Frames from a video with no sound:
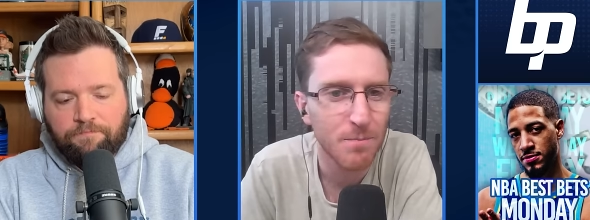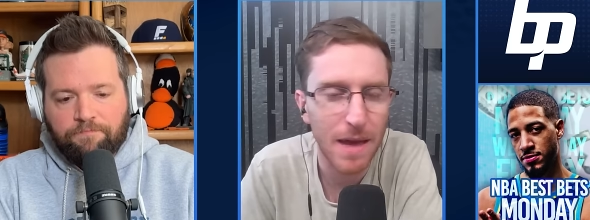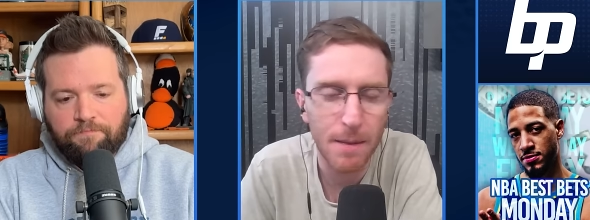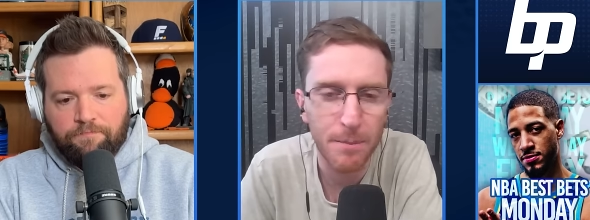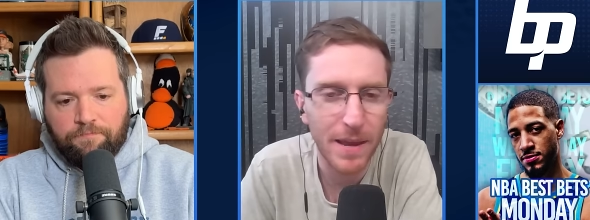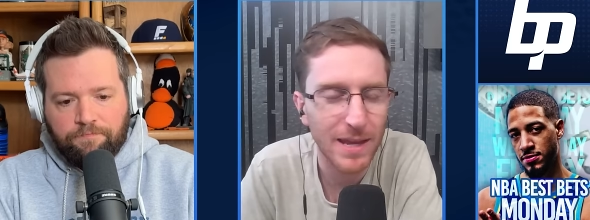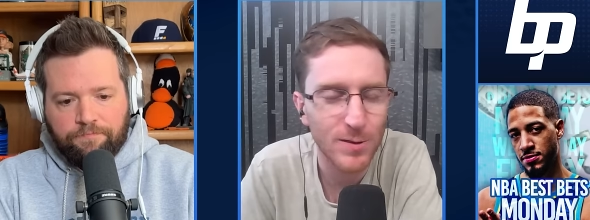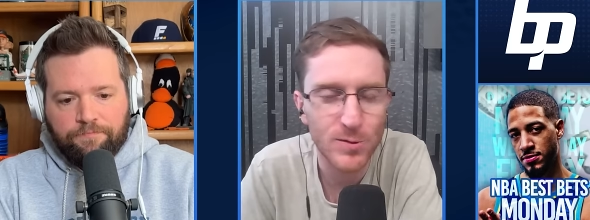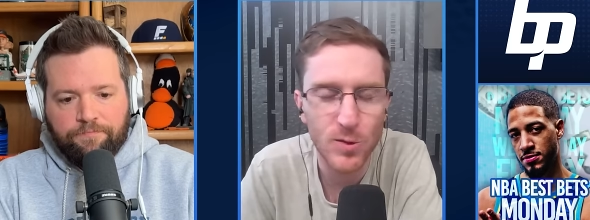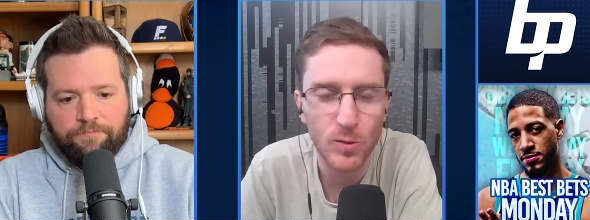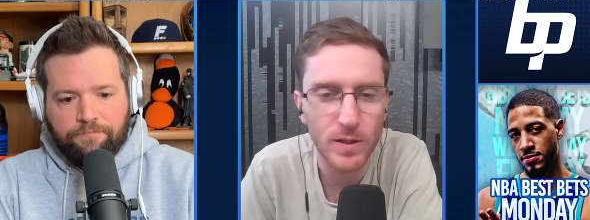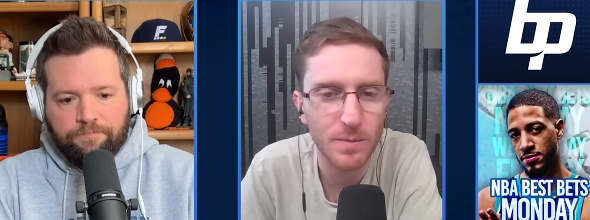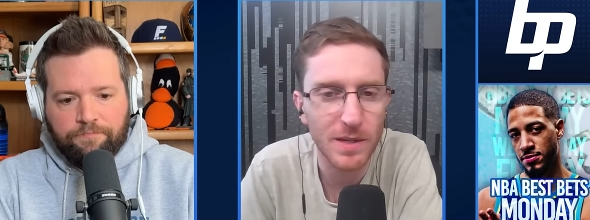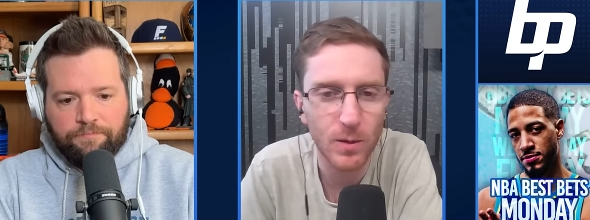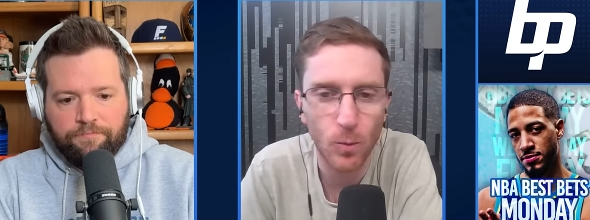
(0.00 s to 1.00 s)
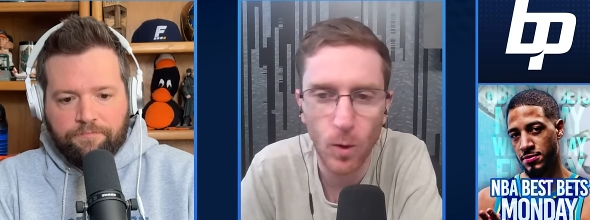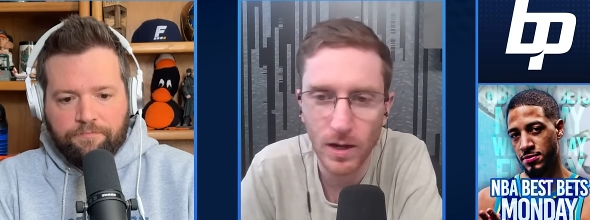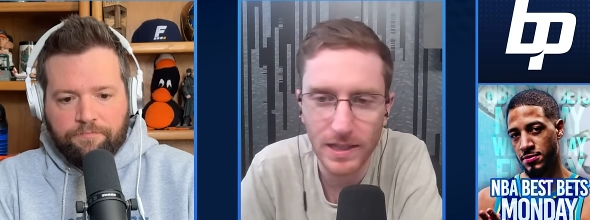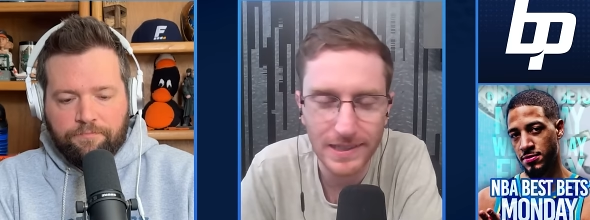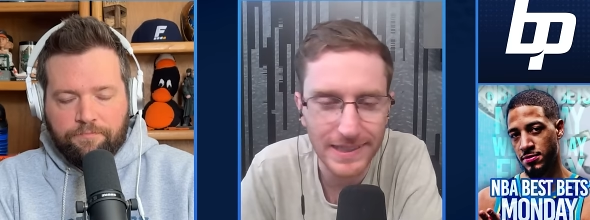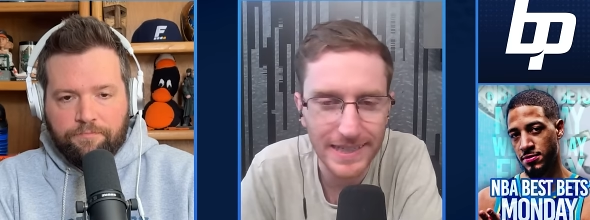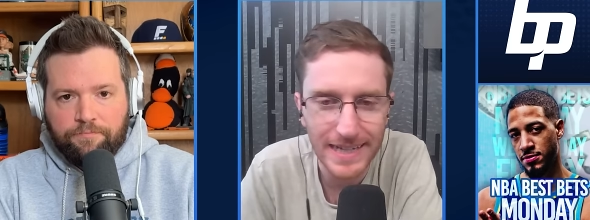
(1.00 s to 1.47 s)
Speaker 1: Matt Painter's only been in one
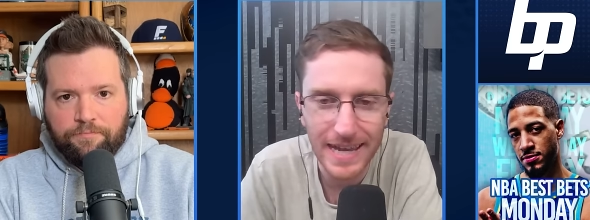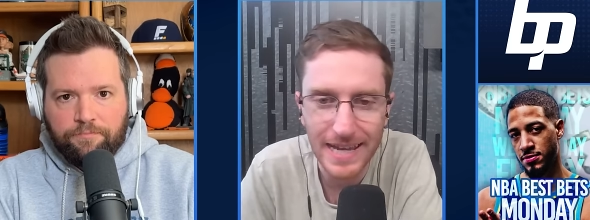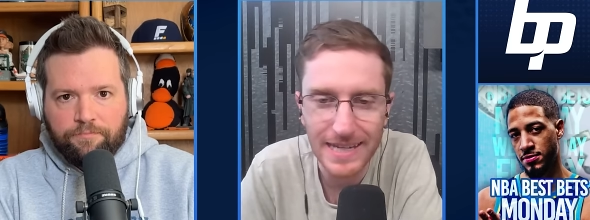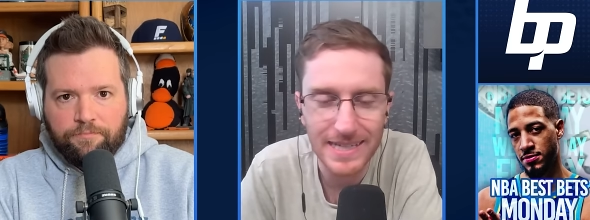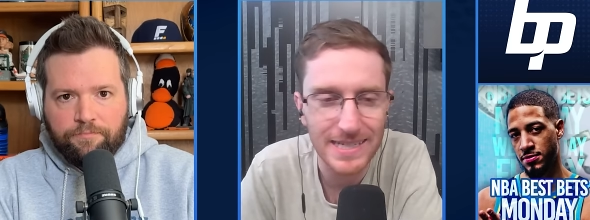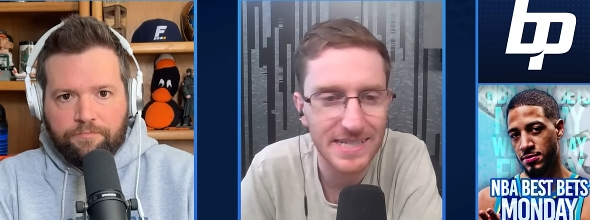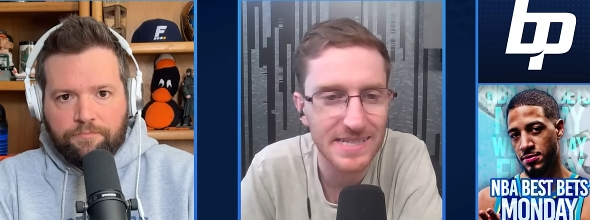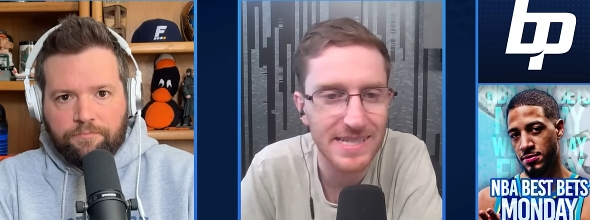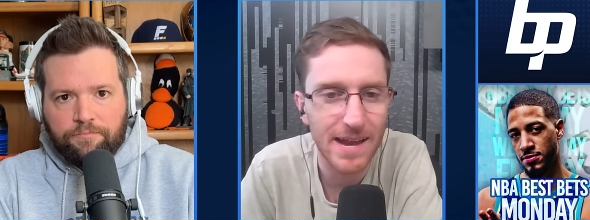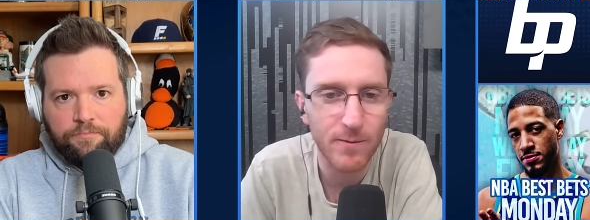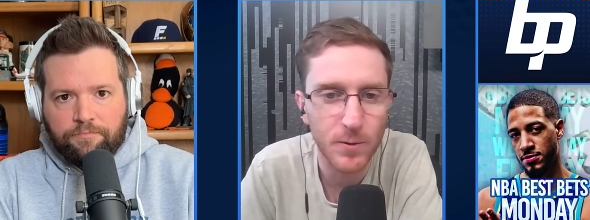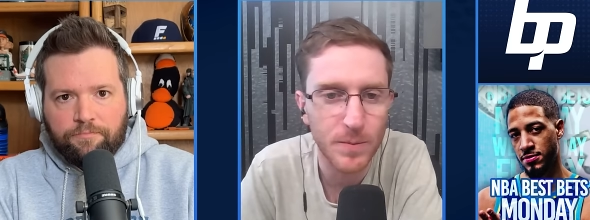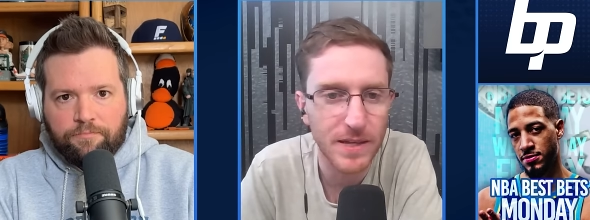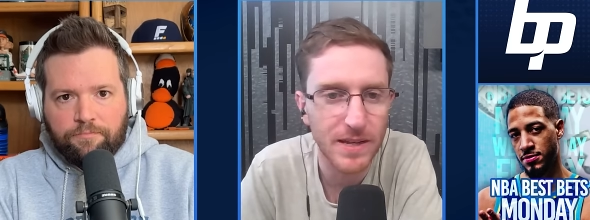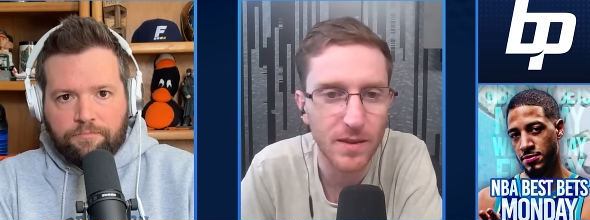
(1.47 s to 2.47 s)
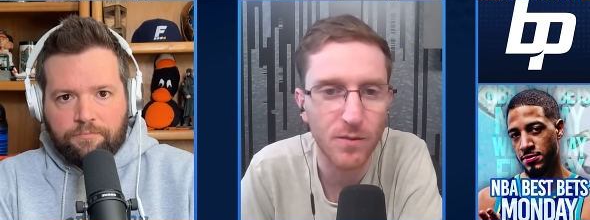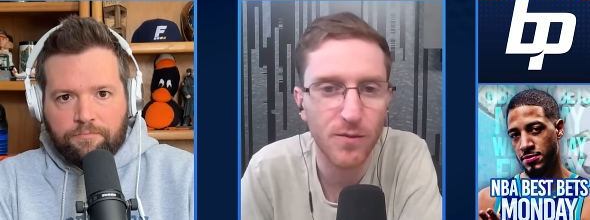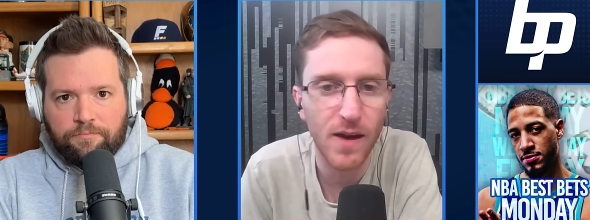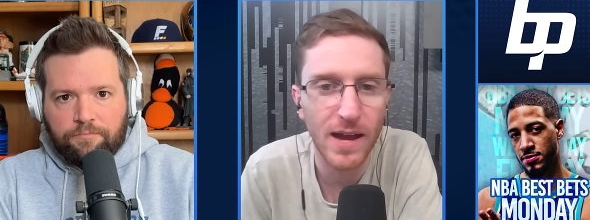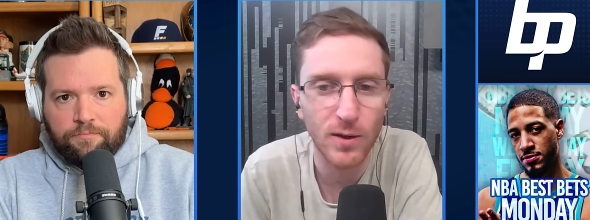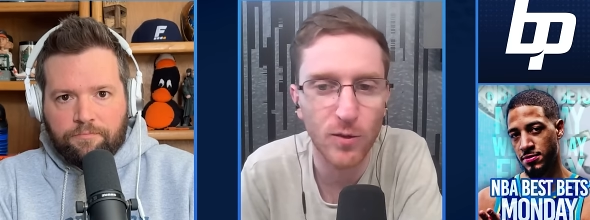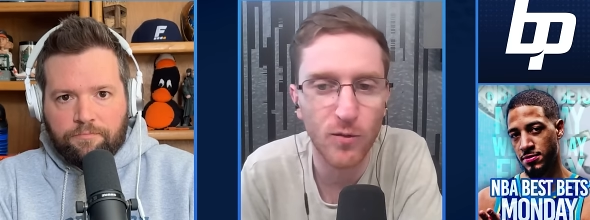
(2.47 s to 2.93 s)
Elite Eight. He's never been to the
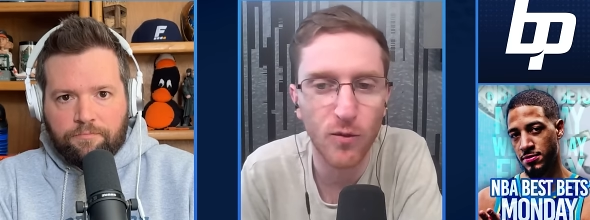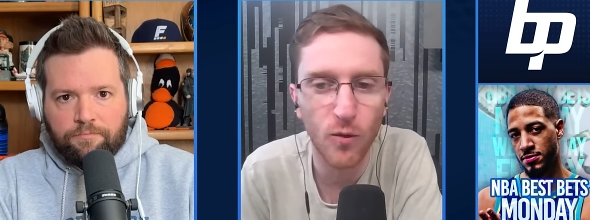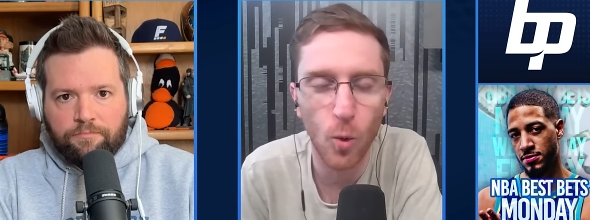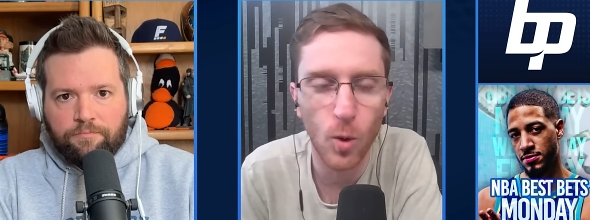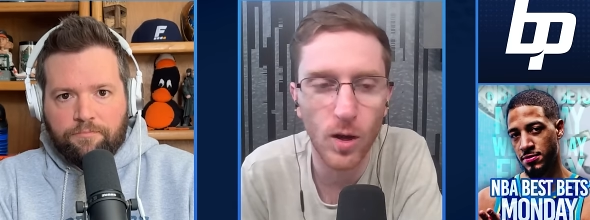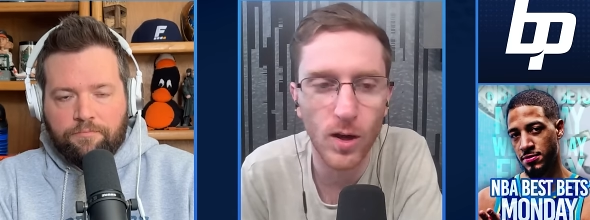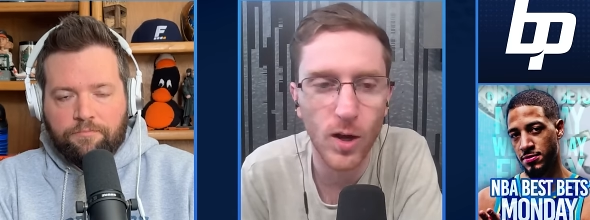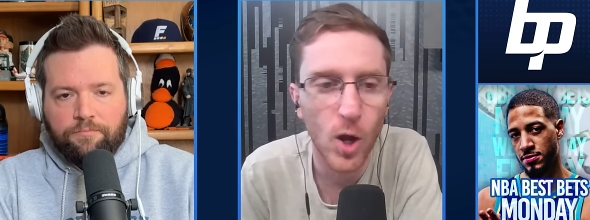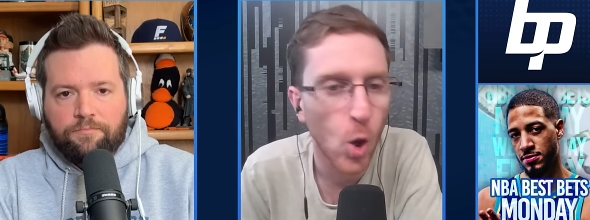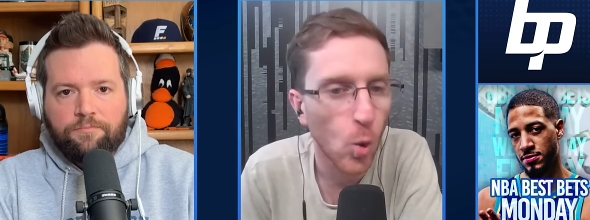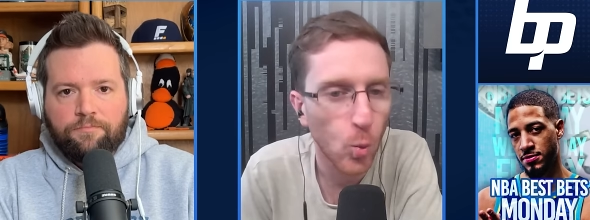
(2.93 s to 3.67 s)
Final Four.